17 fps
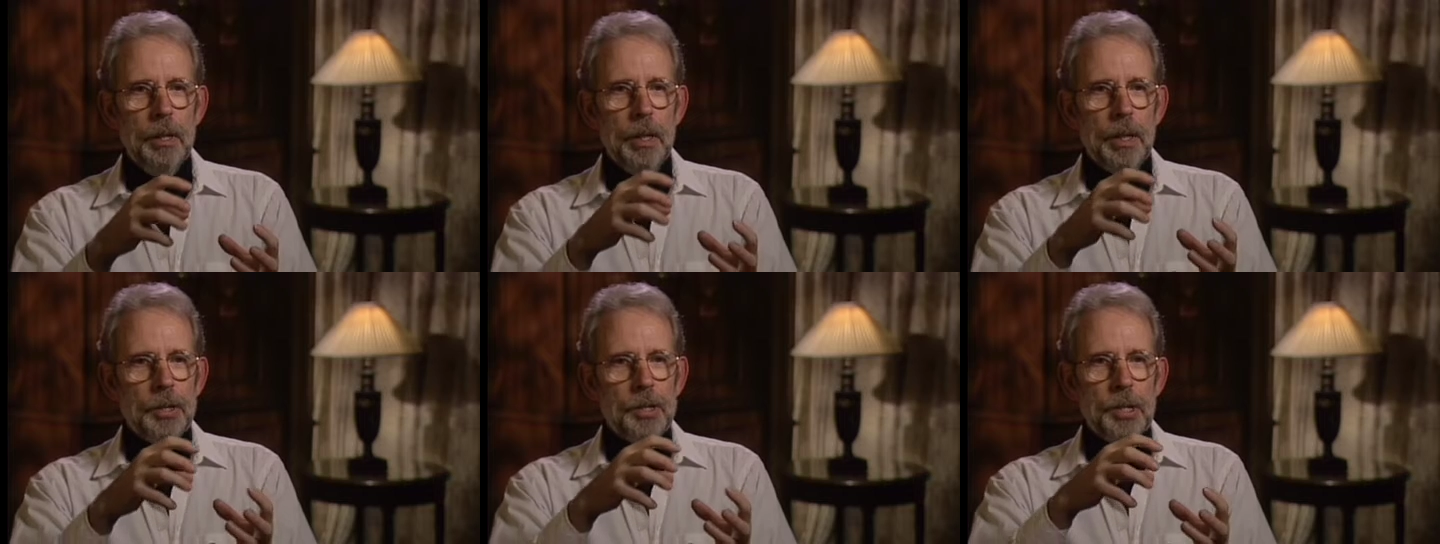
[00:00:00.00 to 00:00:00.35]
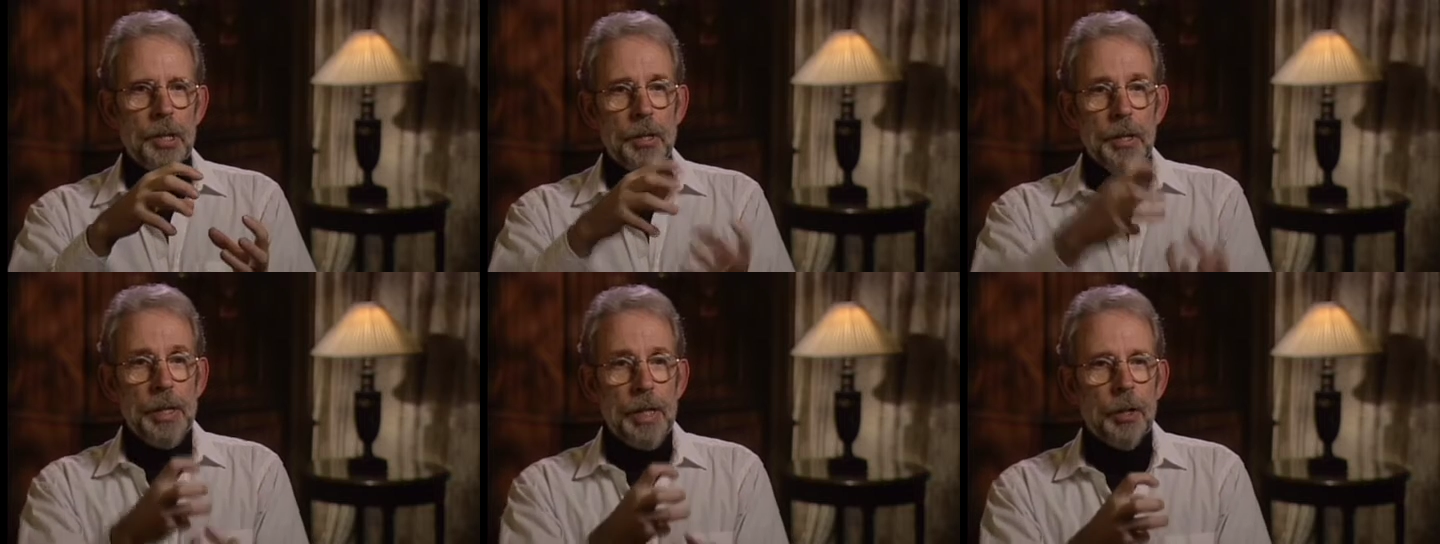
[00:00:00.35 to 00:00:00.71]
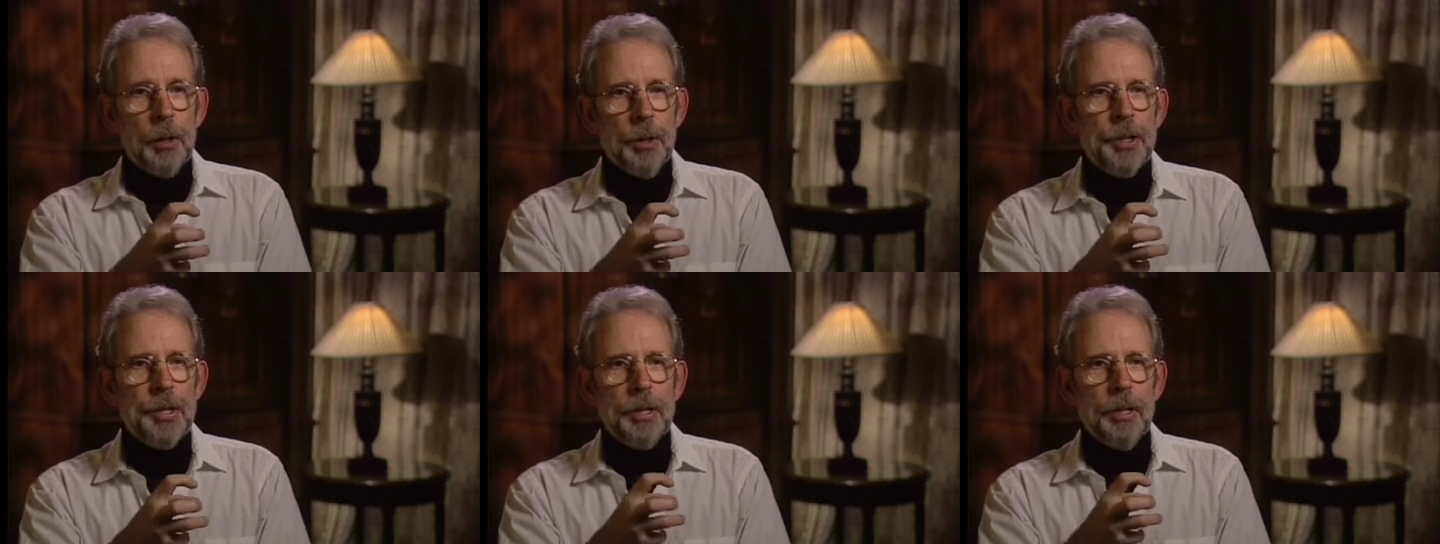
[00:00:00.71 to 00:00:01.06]
it suddenly
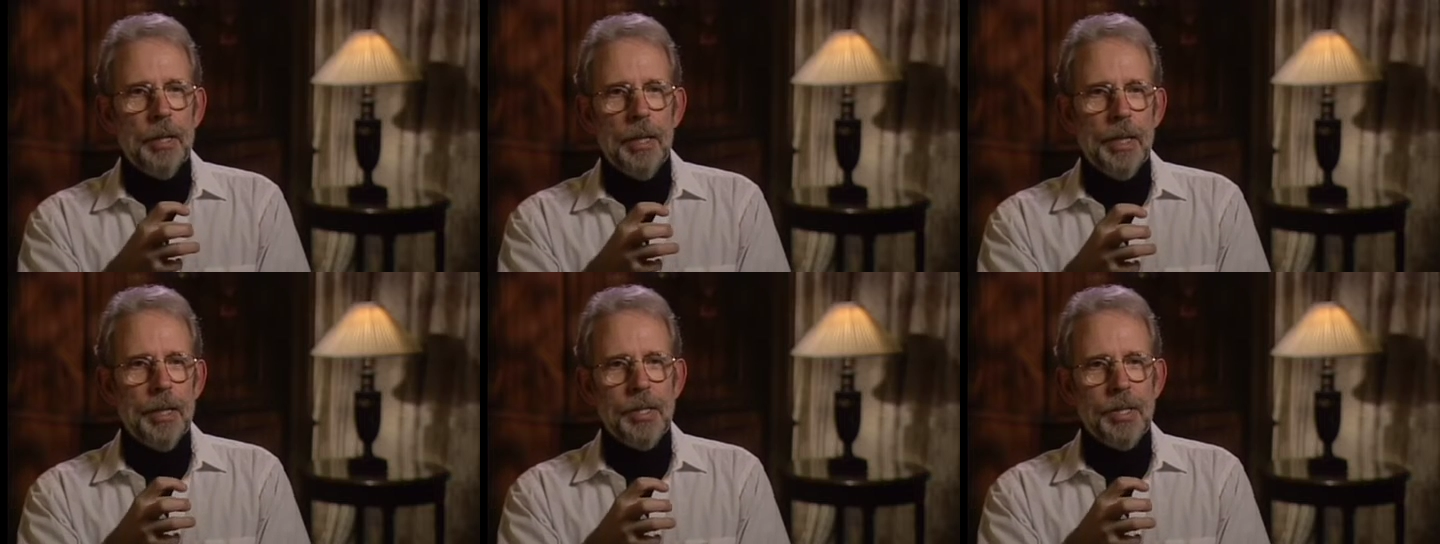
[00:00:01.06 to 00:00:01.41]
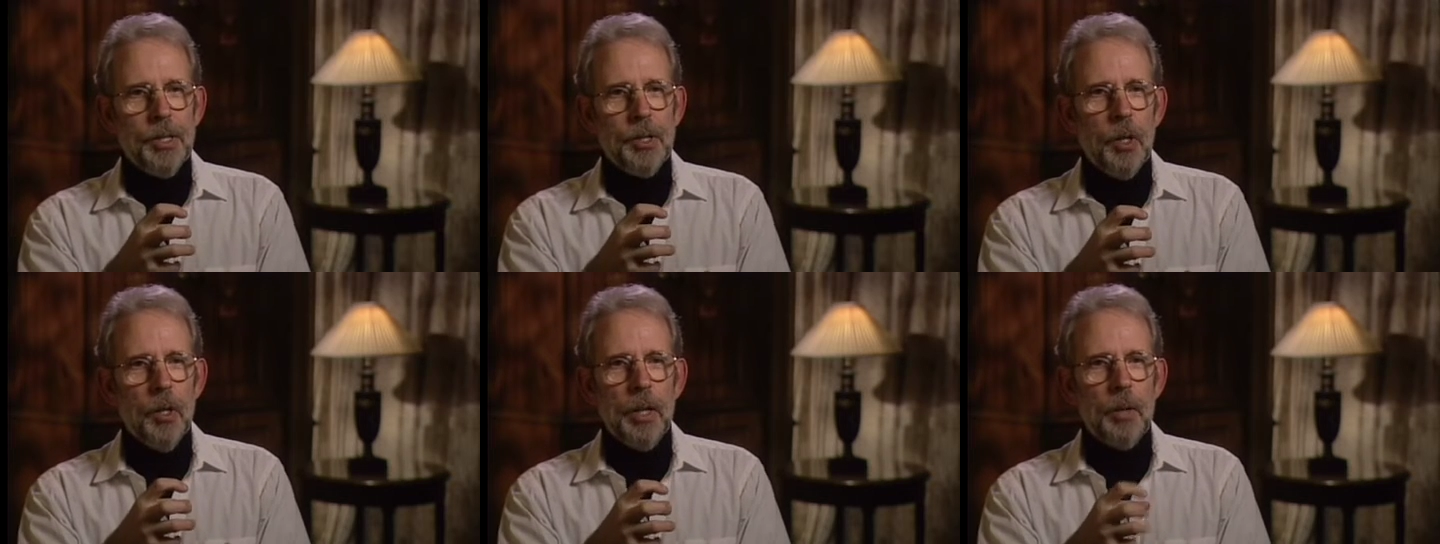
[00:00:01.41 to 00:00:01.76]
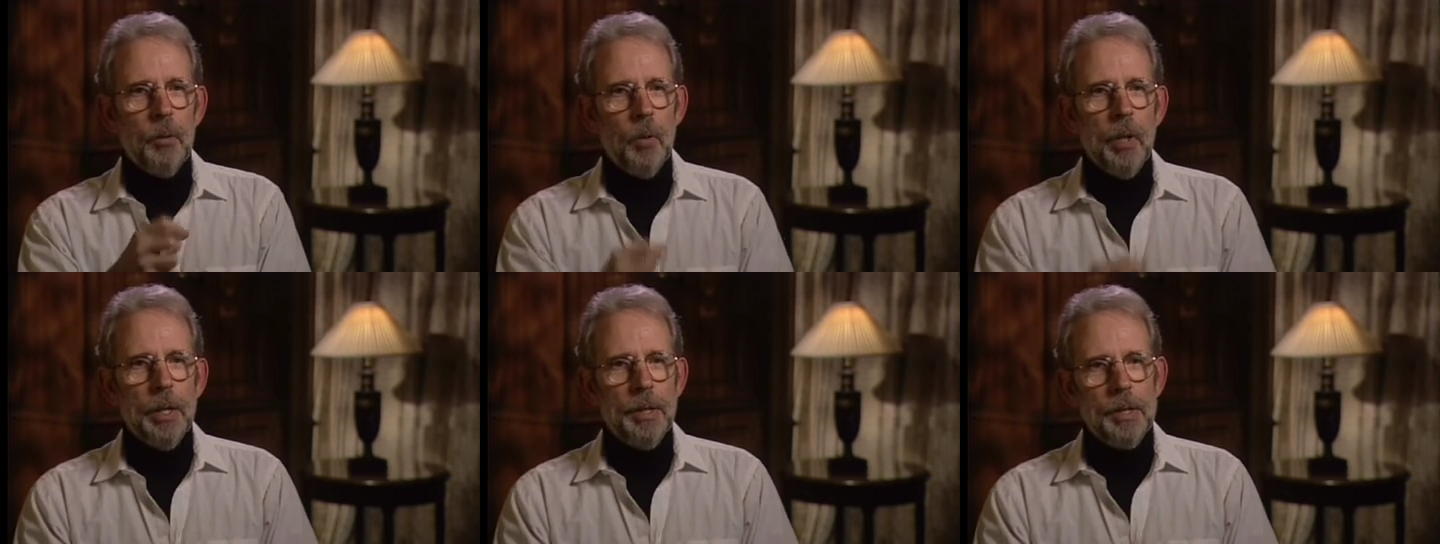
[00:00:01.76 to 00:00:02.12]
crystallizes all at
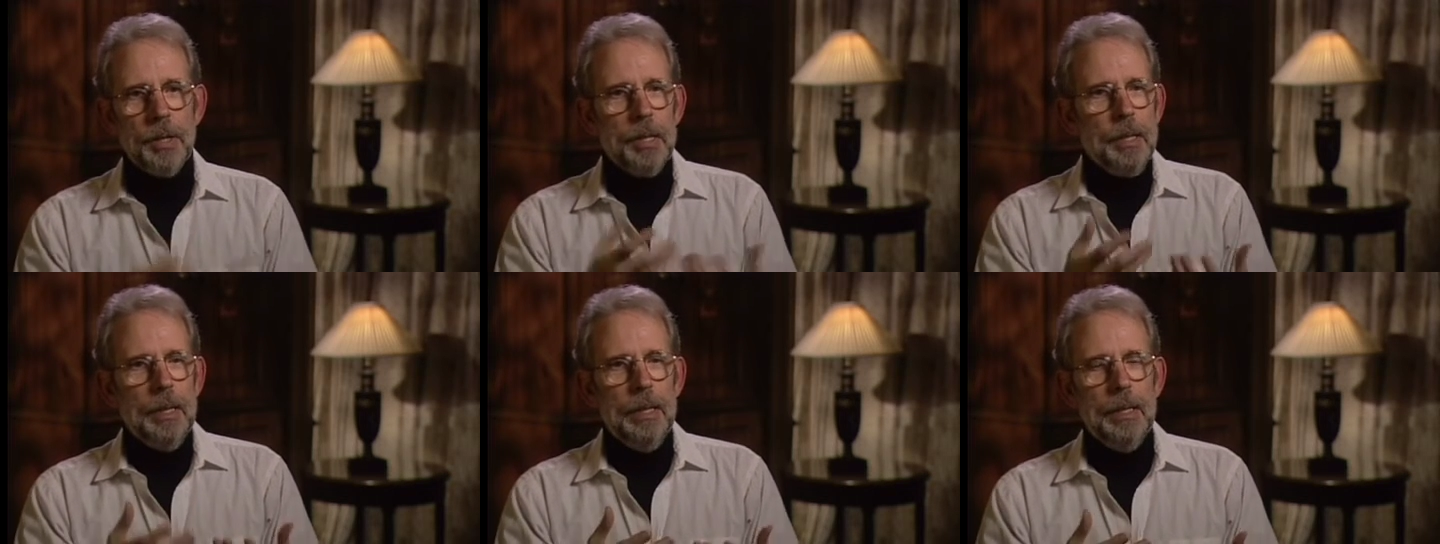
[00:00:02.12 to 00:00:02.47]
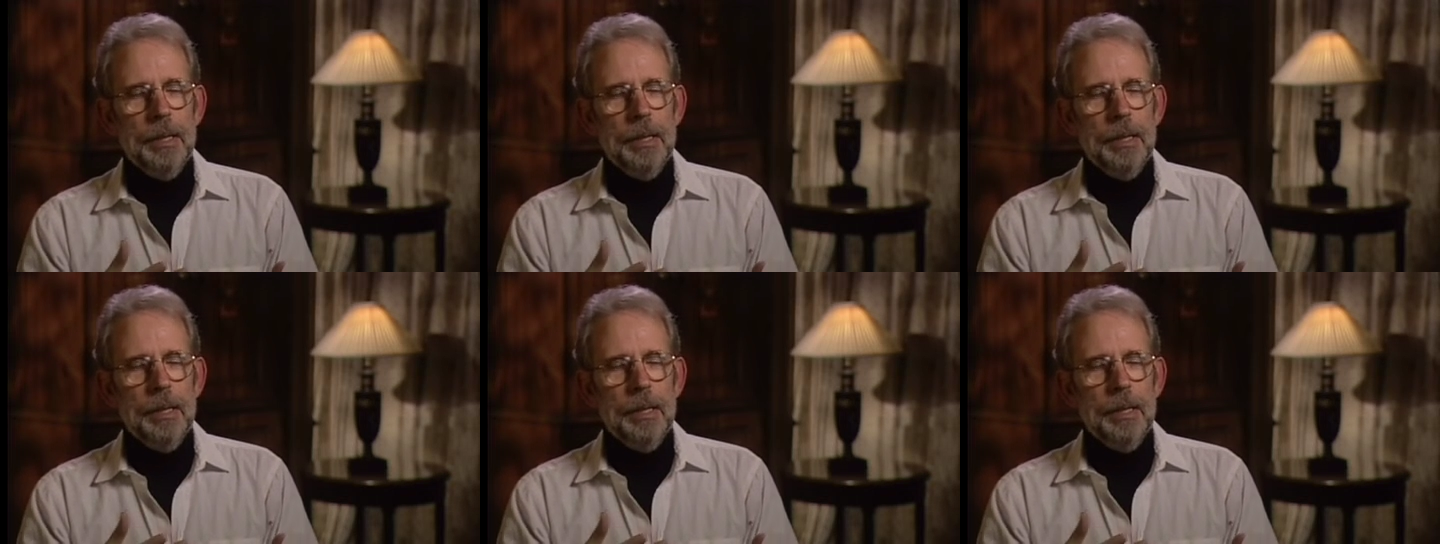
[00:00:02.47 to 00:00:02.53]
once.